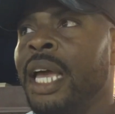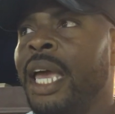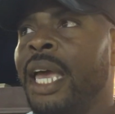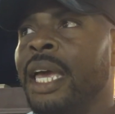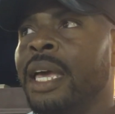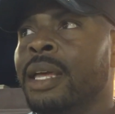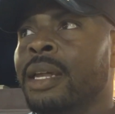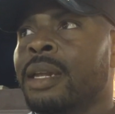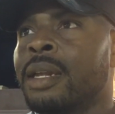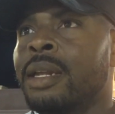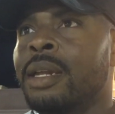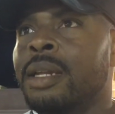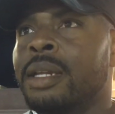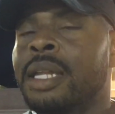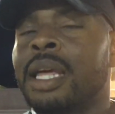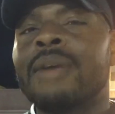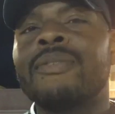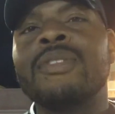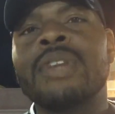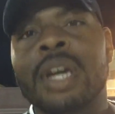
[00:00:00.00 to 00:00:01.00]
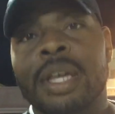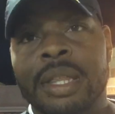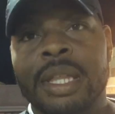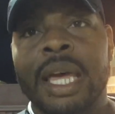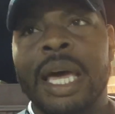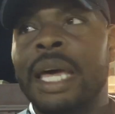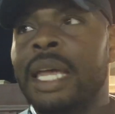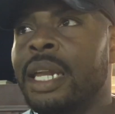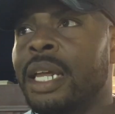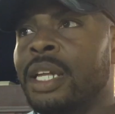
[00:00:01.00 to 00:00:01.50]
And they've done
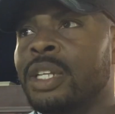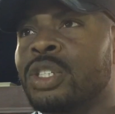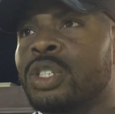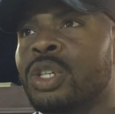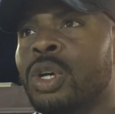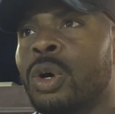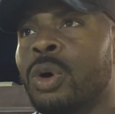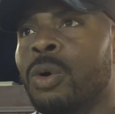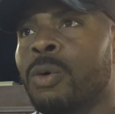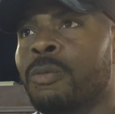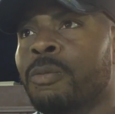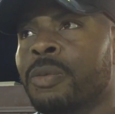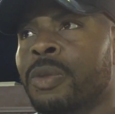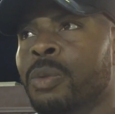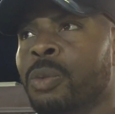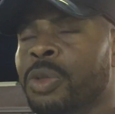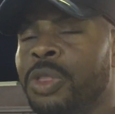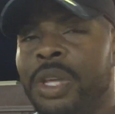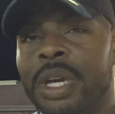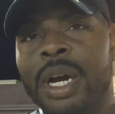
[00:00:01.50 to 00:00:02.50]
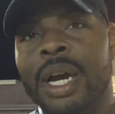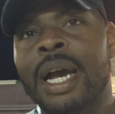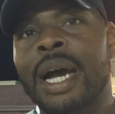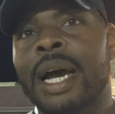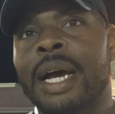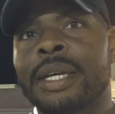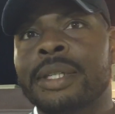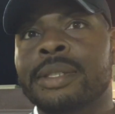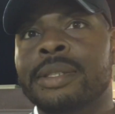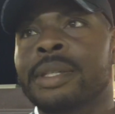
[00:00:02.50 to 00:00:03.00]
that. And so with young
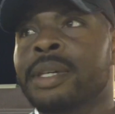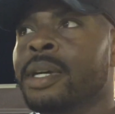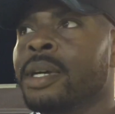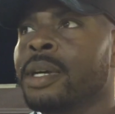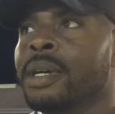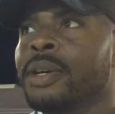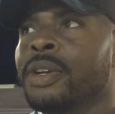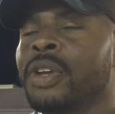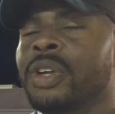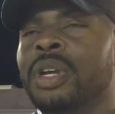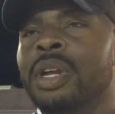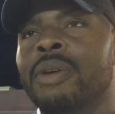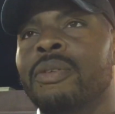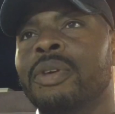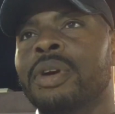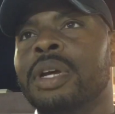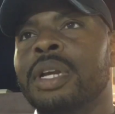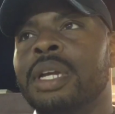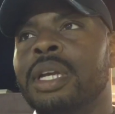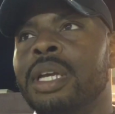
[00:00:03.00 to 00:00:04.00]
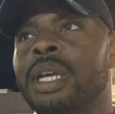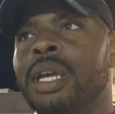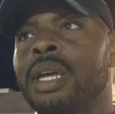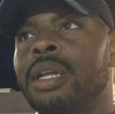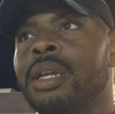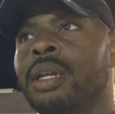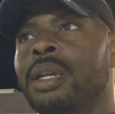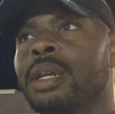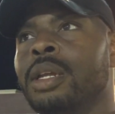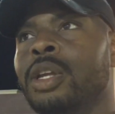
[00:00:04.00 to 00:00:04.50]
guys, you're never going to
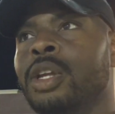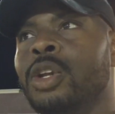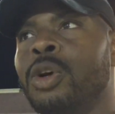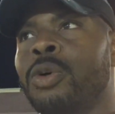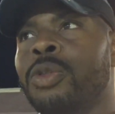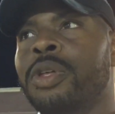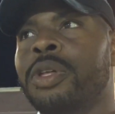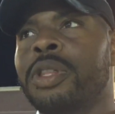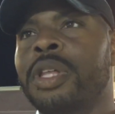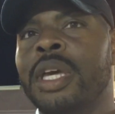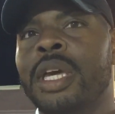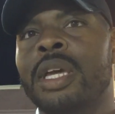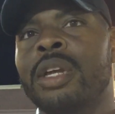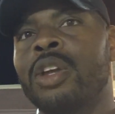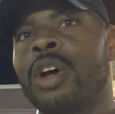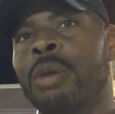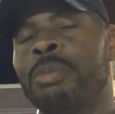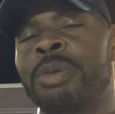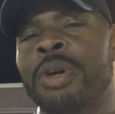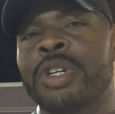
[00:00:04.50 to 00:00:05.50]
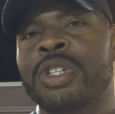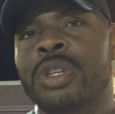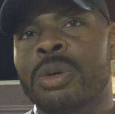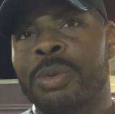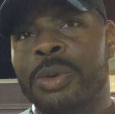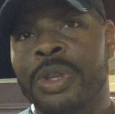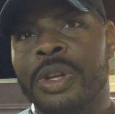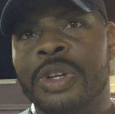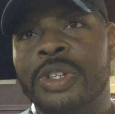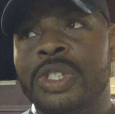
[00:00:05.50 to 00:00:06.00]
get, you know, the end-all
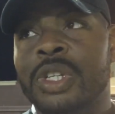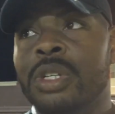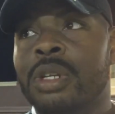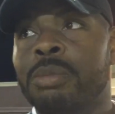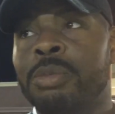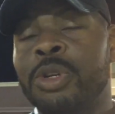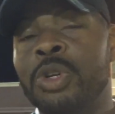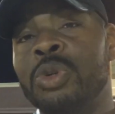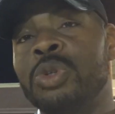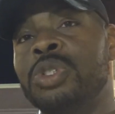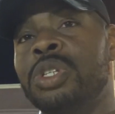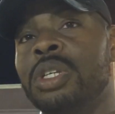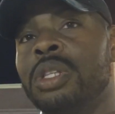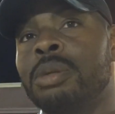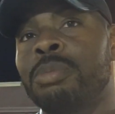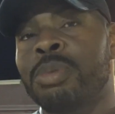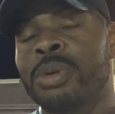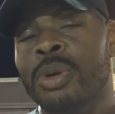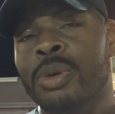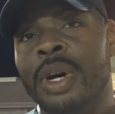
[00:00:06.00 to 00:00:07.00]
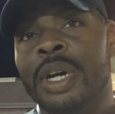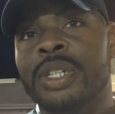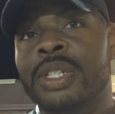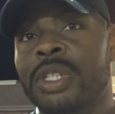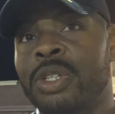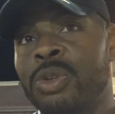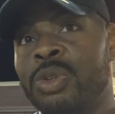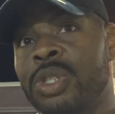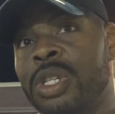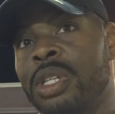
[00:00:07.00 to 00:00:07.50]
picture when they're a senior, but you see the
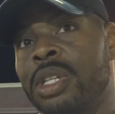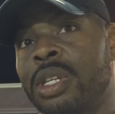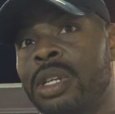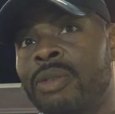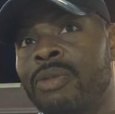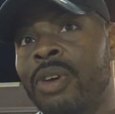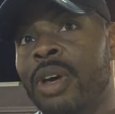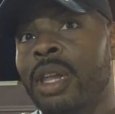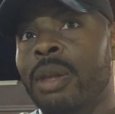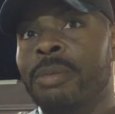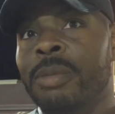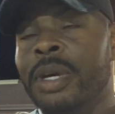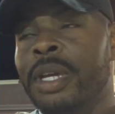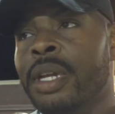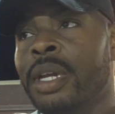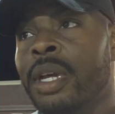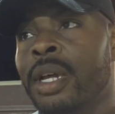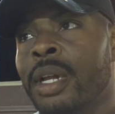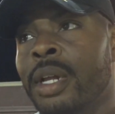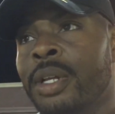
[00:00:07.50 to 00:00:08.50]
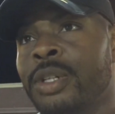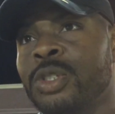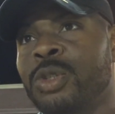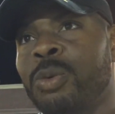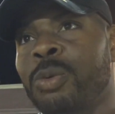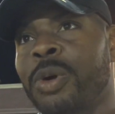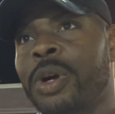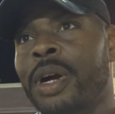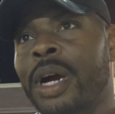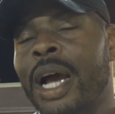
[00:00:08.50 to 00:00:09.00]
progression, you see the development
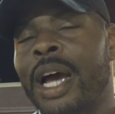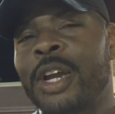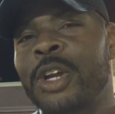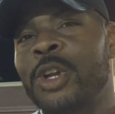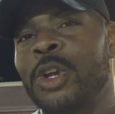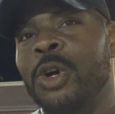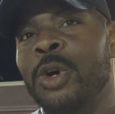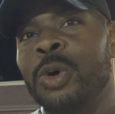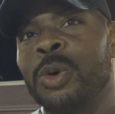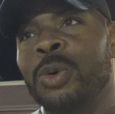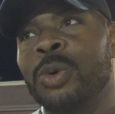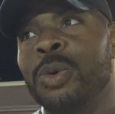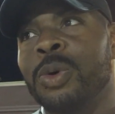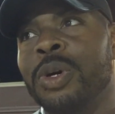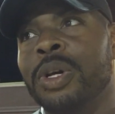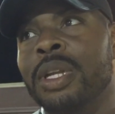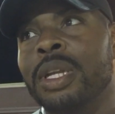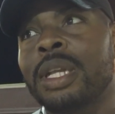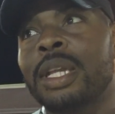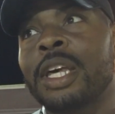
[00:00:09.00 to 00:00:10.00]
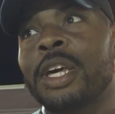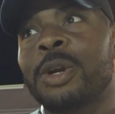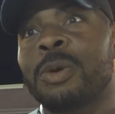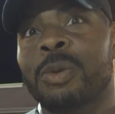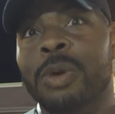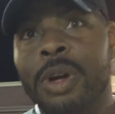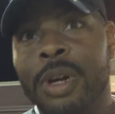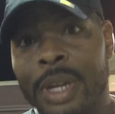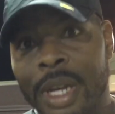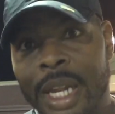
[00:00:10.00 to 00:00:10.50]
to where I know
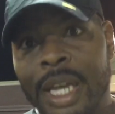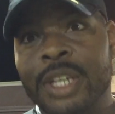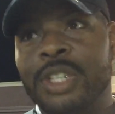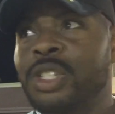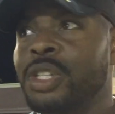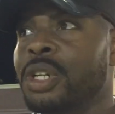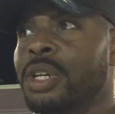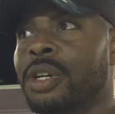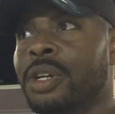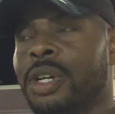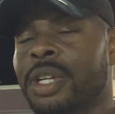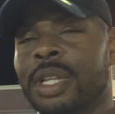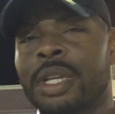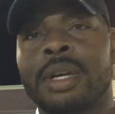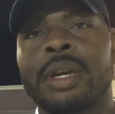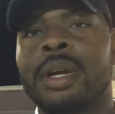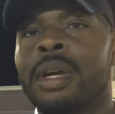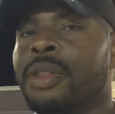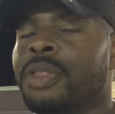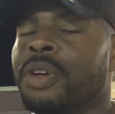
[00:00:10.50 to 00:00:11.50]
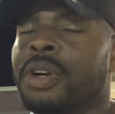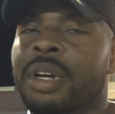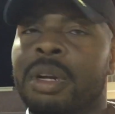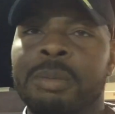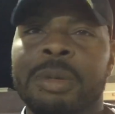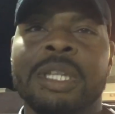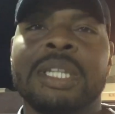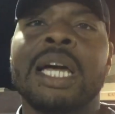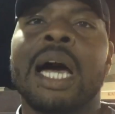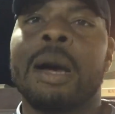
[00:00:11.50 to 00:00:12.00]
later on next year, and they're
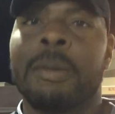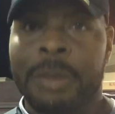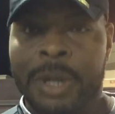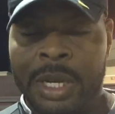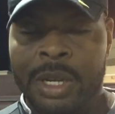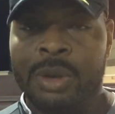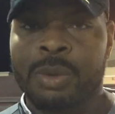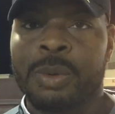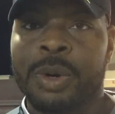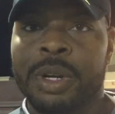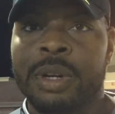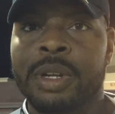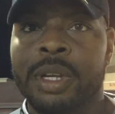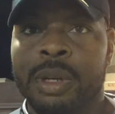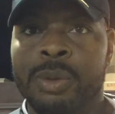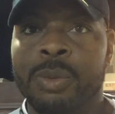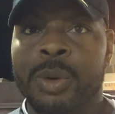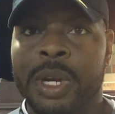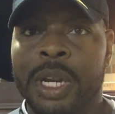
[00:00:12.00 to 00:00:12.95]
going to be dominant in the run game.